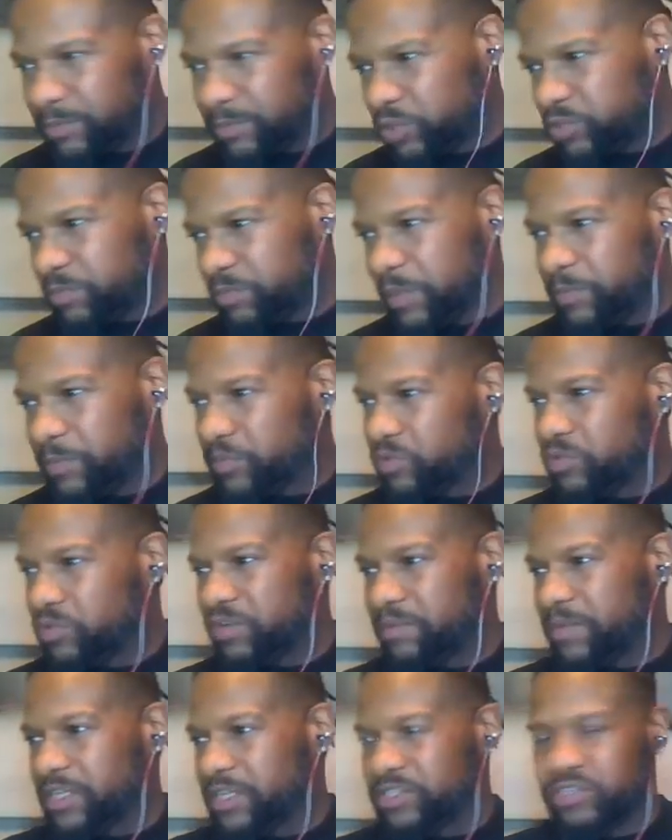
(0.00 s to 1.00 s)
Most people who
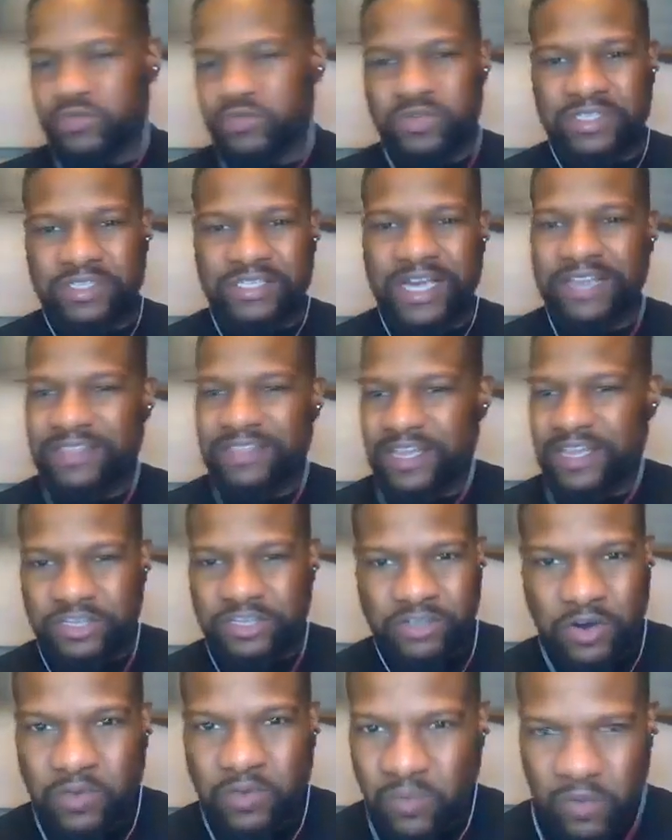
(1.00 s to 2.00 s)
commit suicide, they
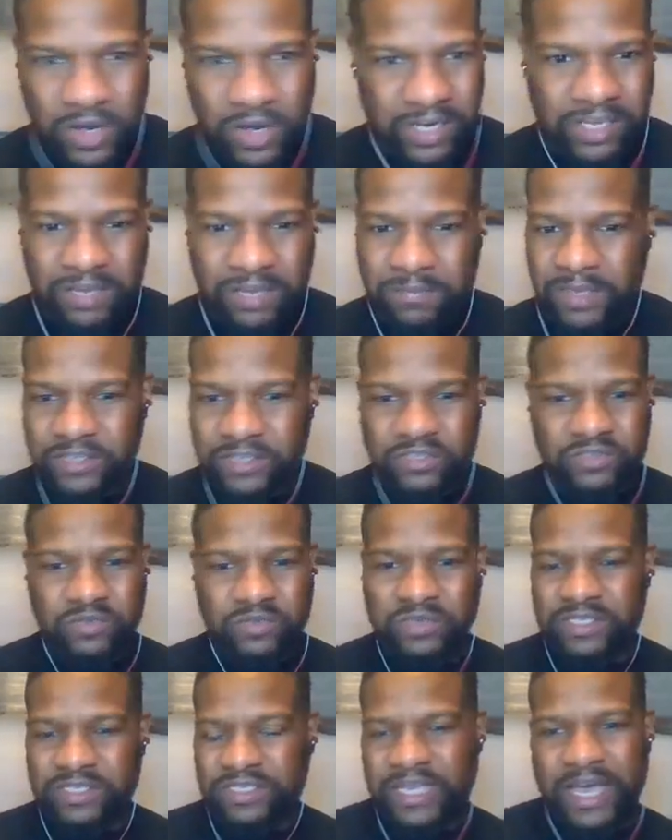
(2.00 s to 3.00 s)
don't want to commit
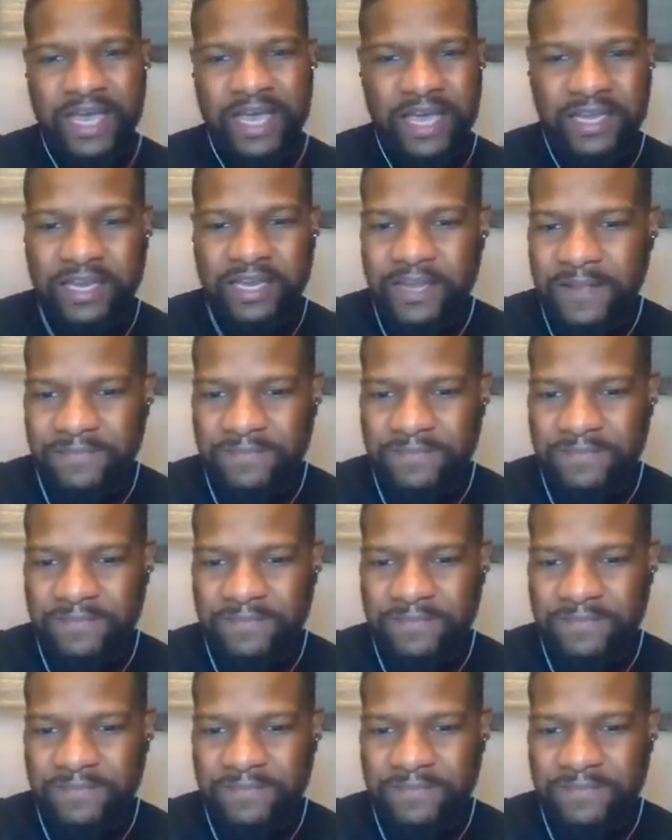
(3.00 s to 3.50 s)
suicide.